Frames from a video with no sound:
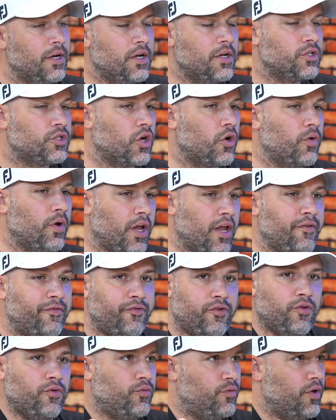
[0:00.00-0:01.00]
So,
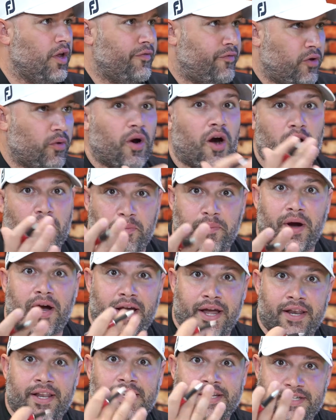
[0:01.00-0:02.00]
if you if you are a
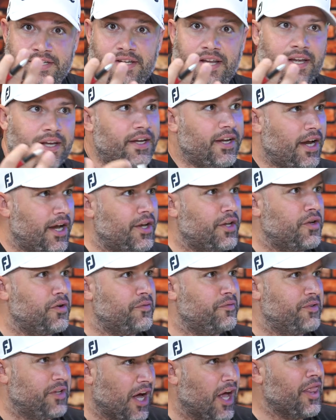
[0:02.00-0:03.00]
buyer listening and
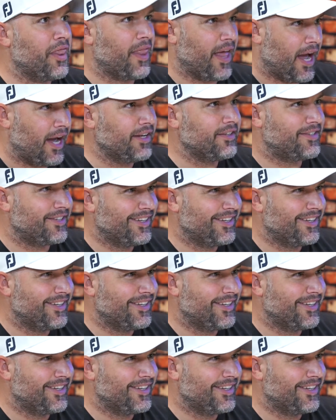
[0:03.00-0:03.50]
you've done that